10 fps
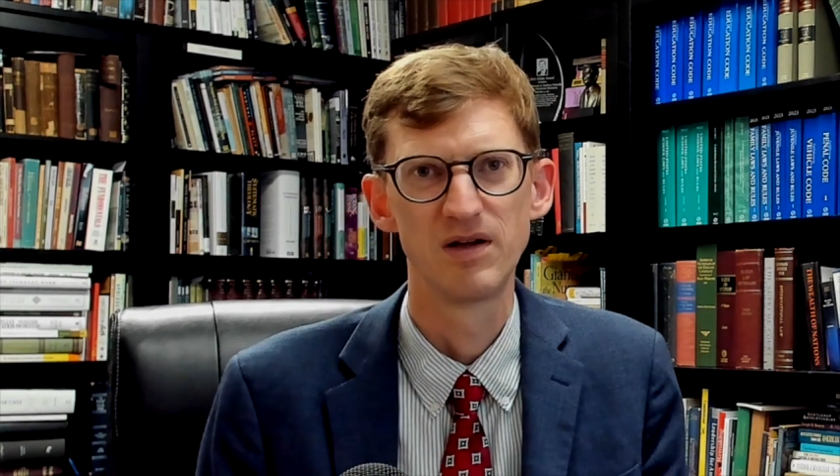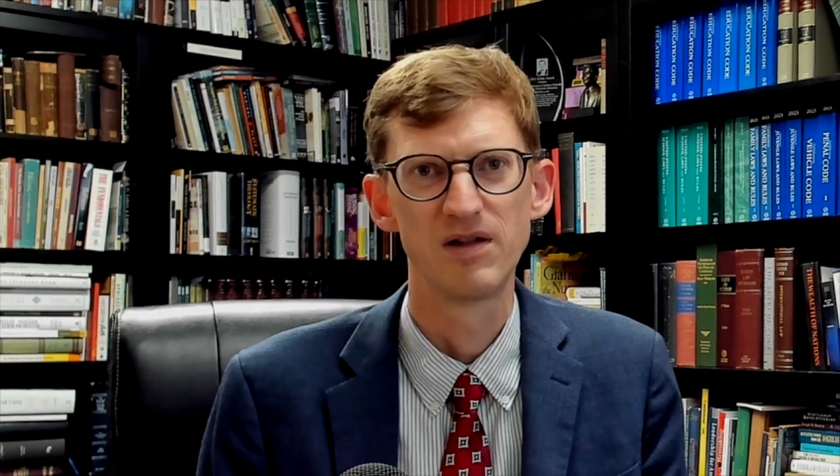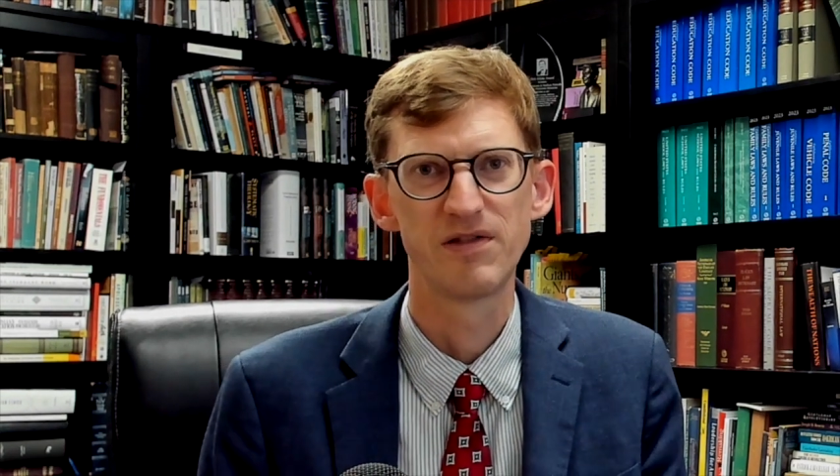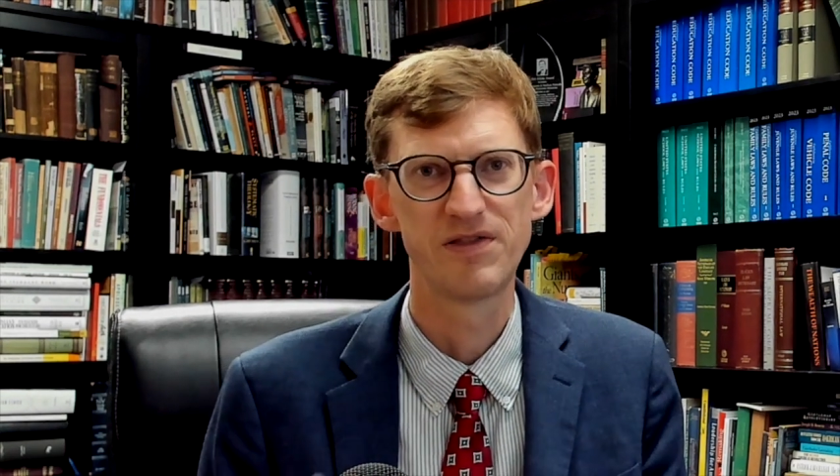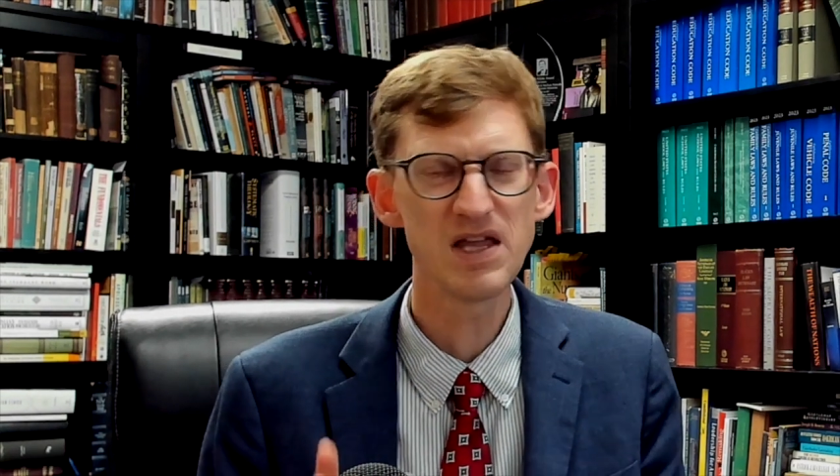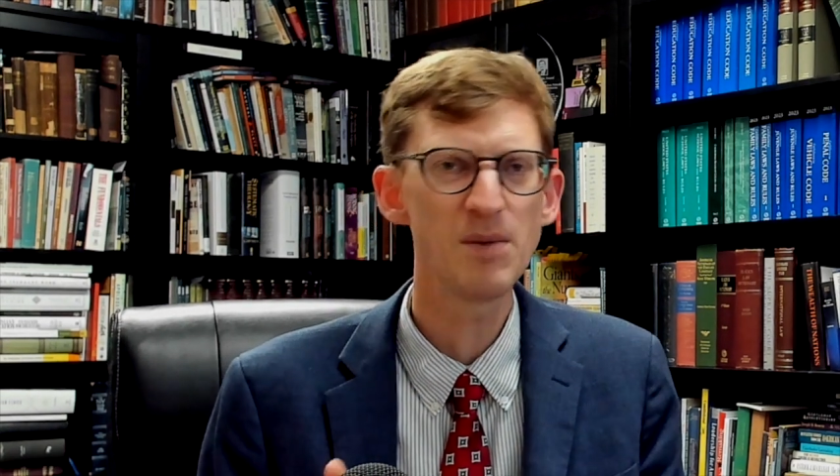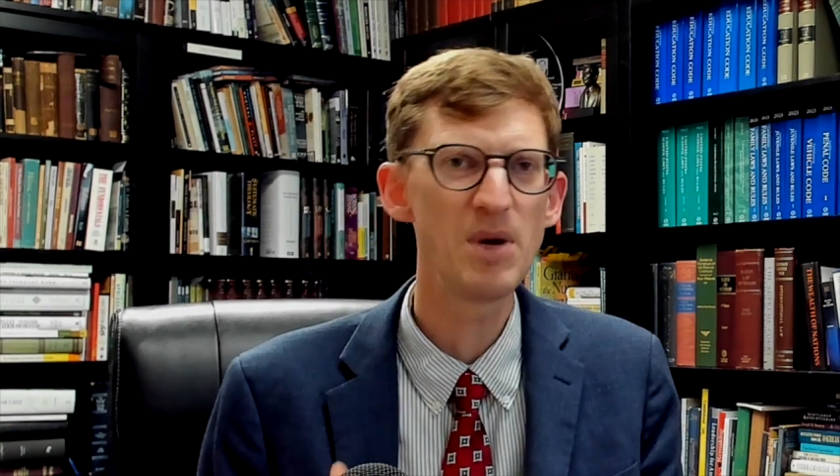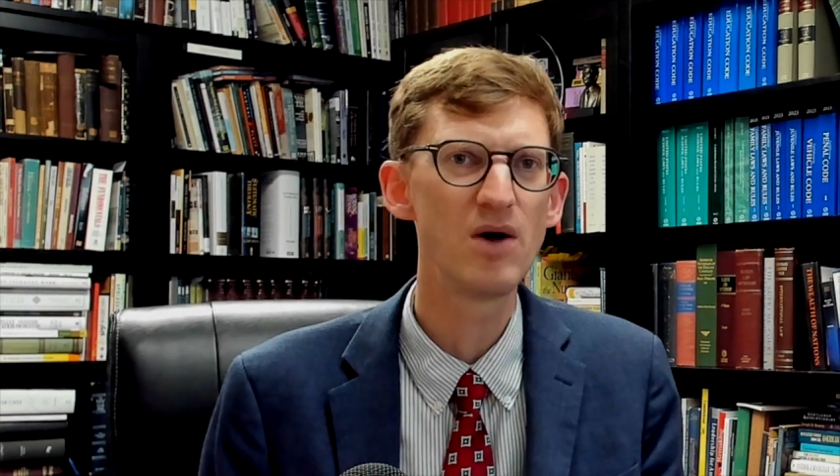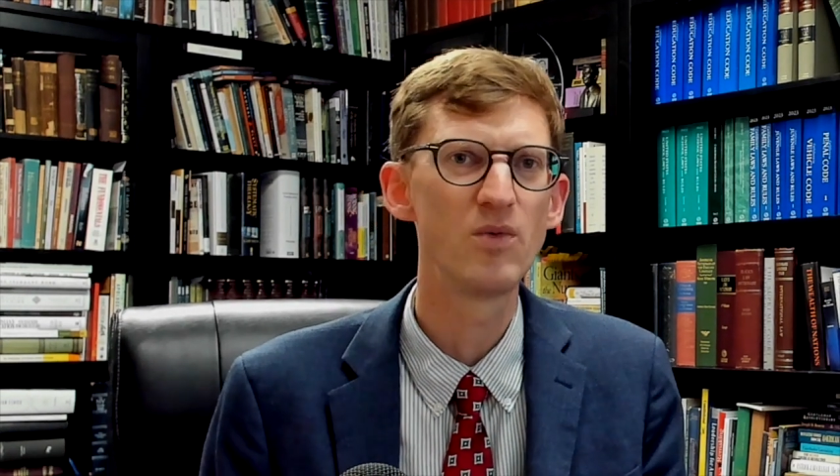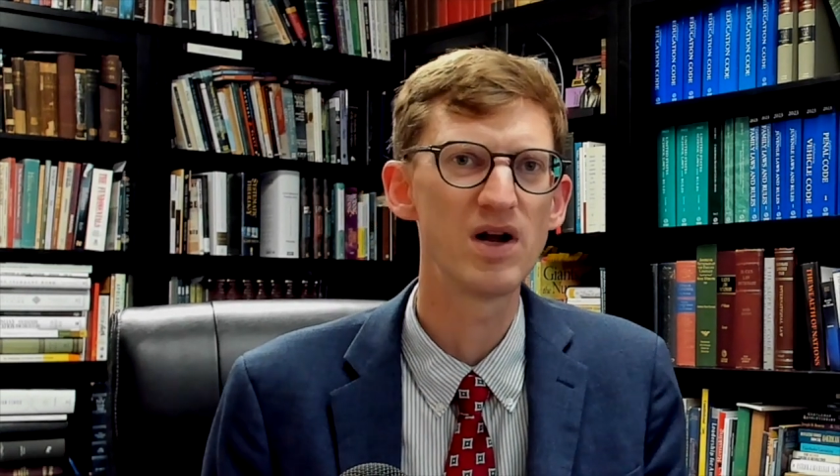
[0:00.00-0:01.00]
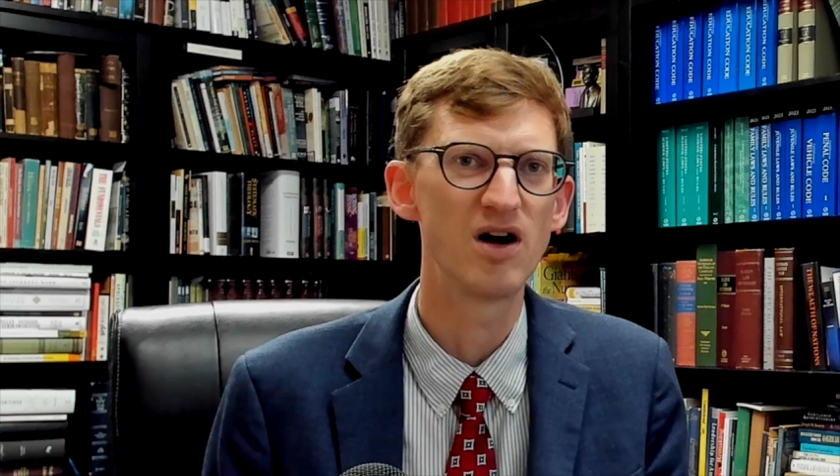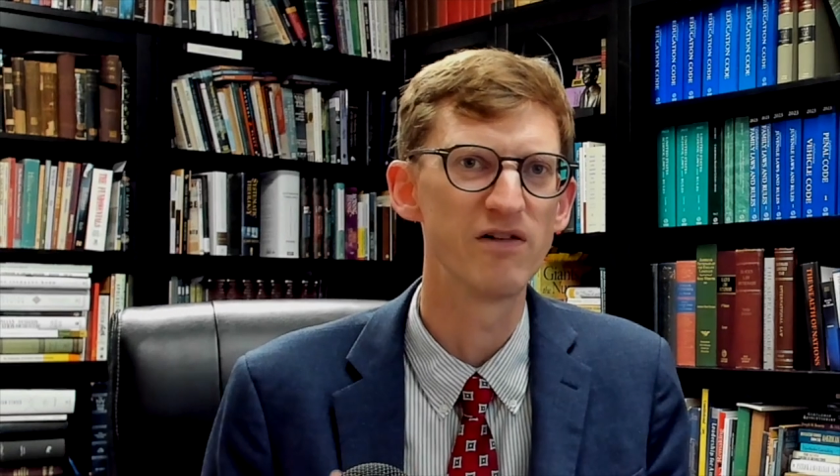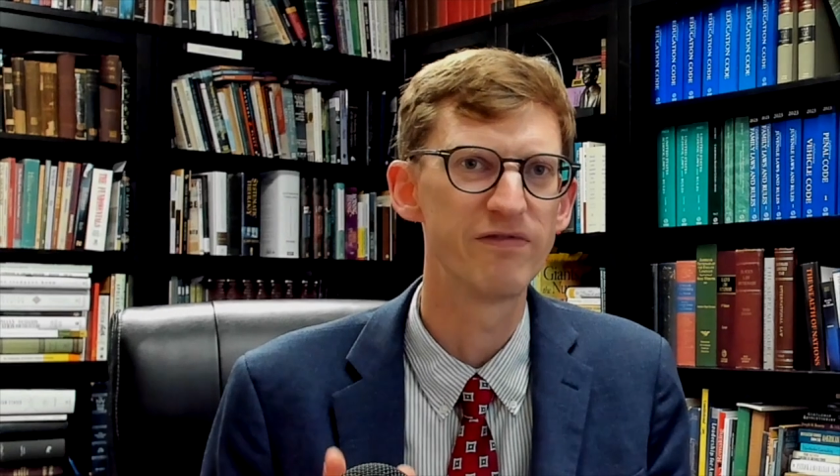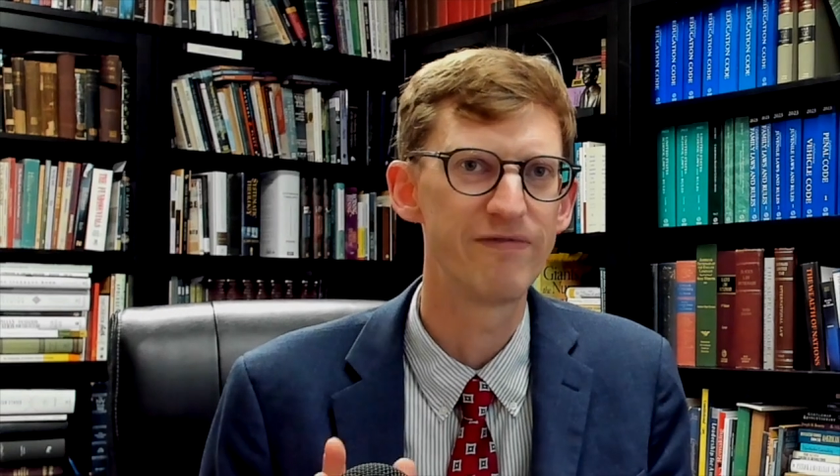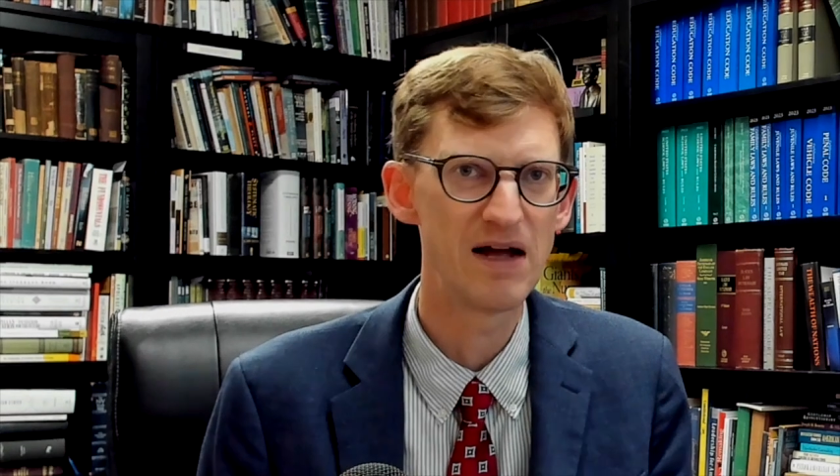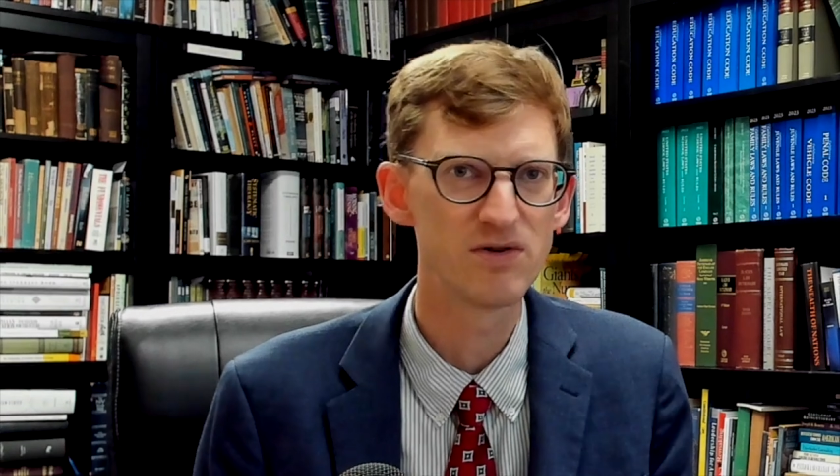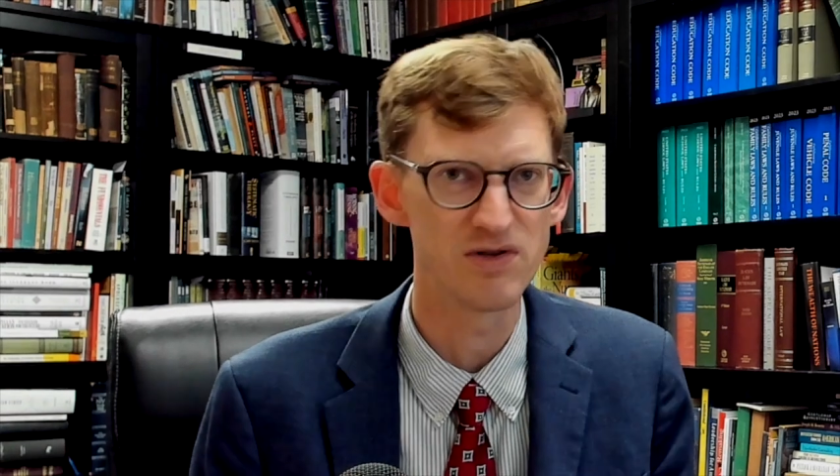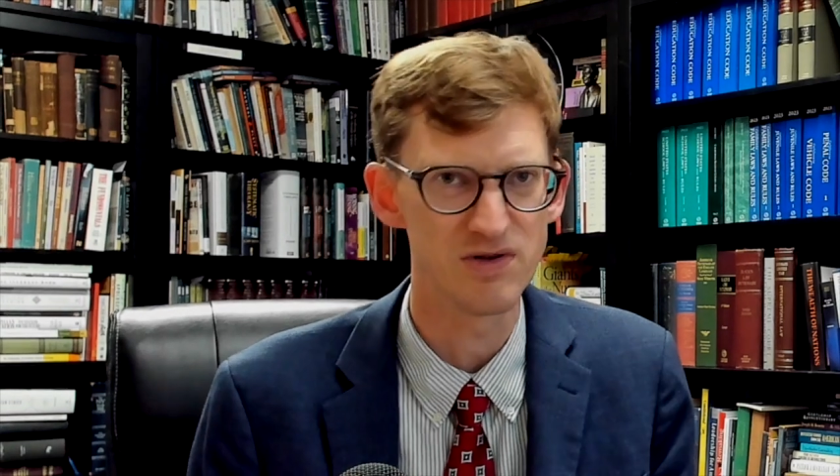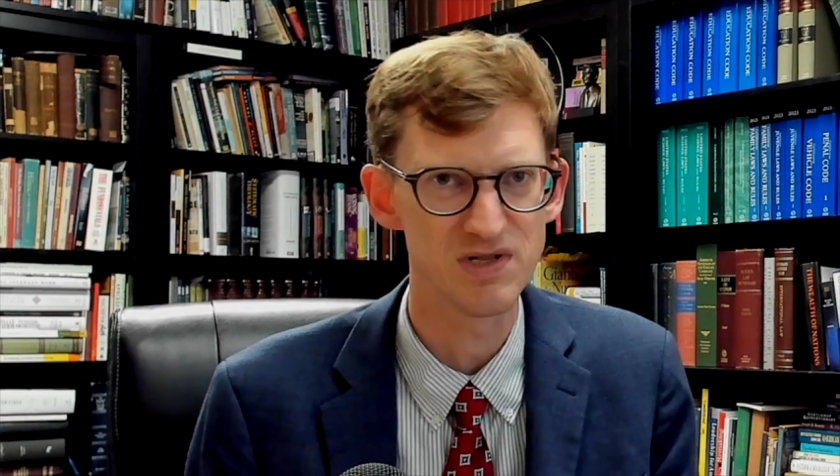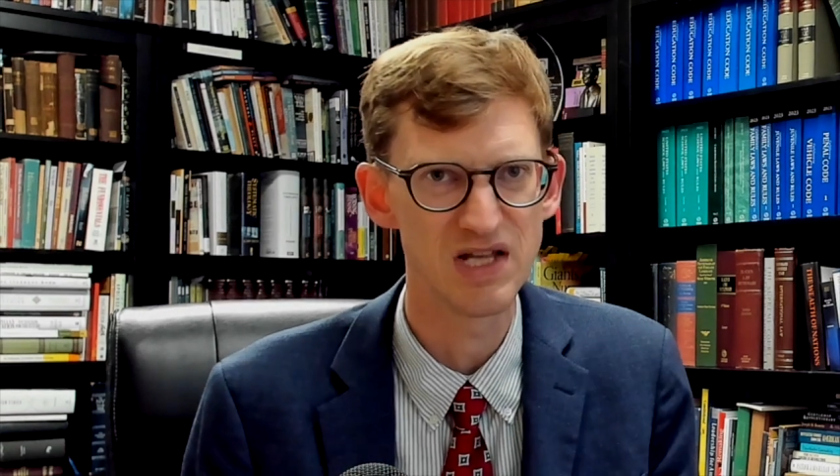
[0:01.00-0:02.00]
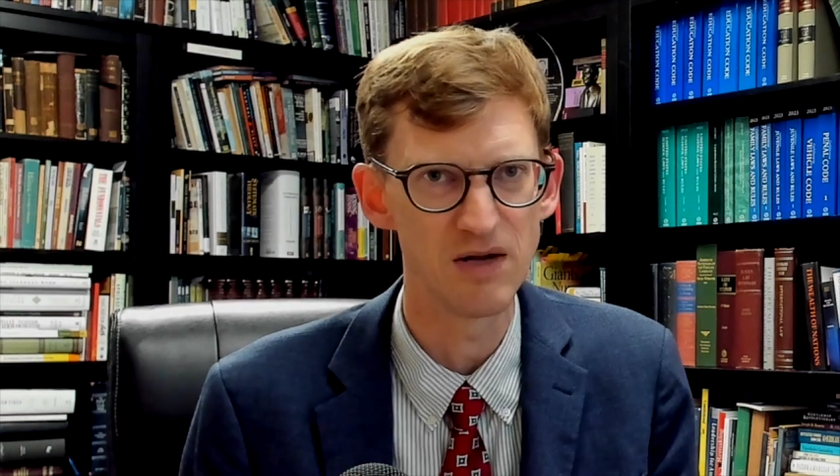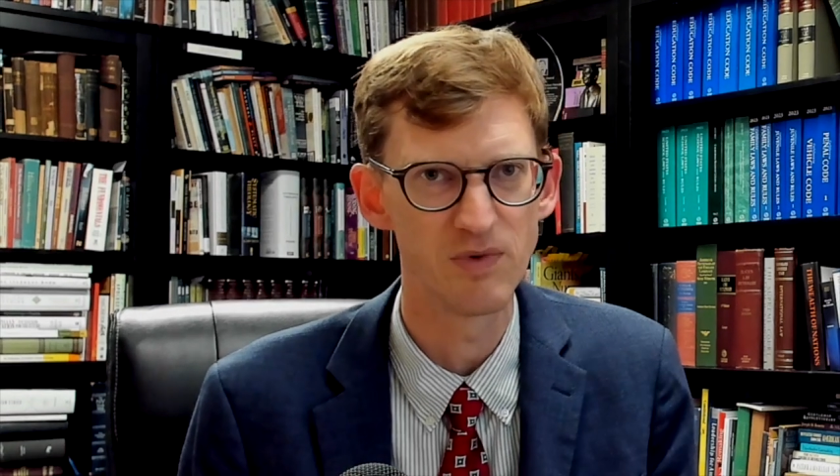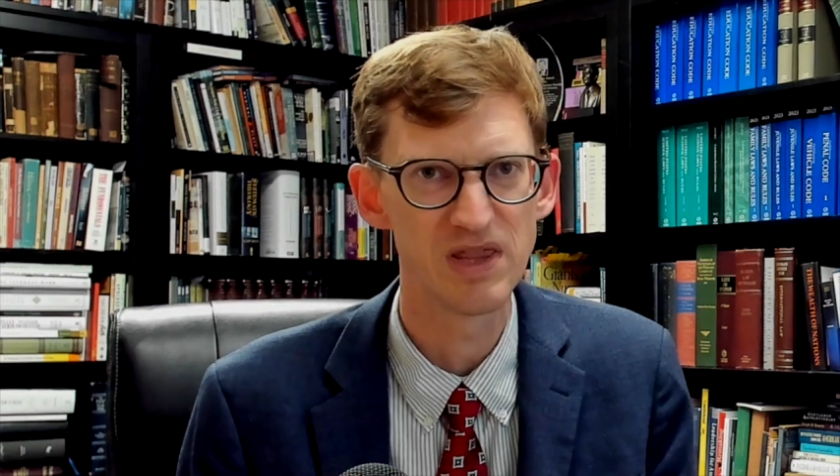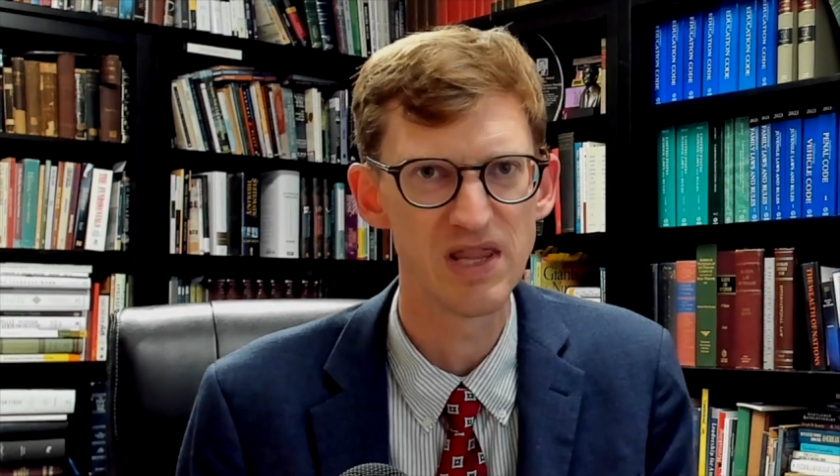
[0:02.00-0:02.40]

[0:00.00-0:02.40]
think about what our founders said when